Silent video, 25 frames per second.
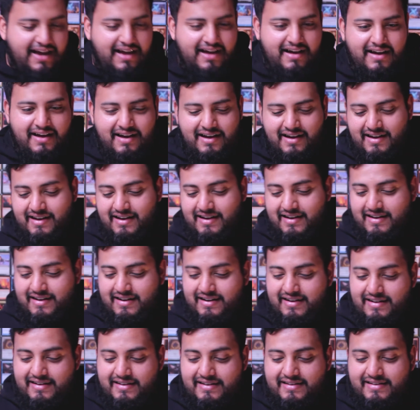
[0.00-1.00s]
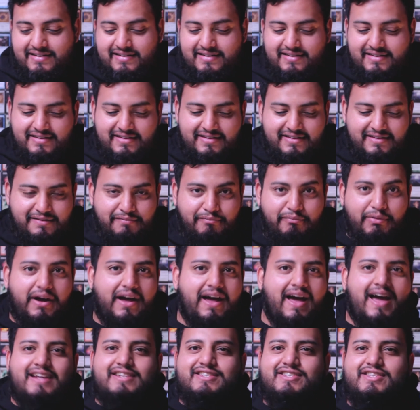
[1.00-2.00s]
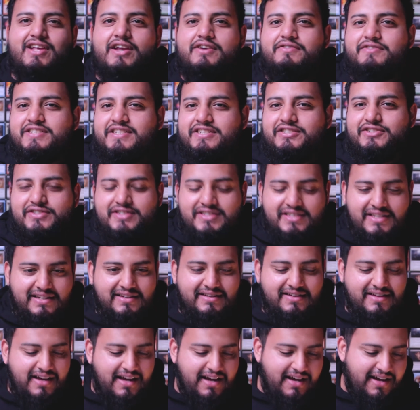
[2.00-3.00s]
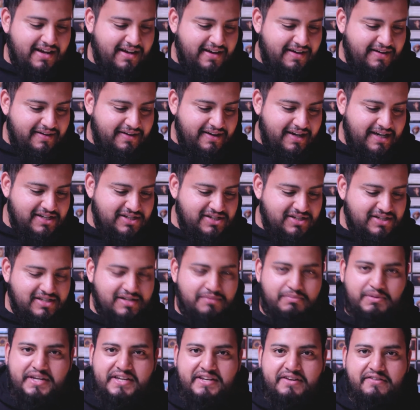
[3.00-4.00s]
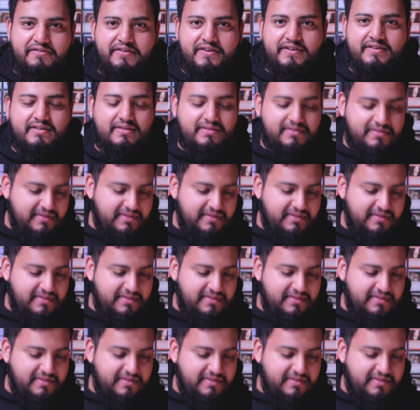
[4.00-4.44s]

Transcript: But I just thought it was interesting. It's just something different.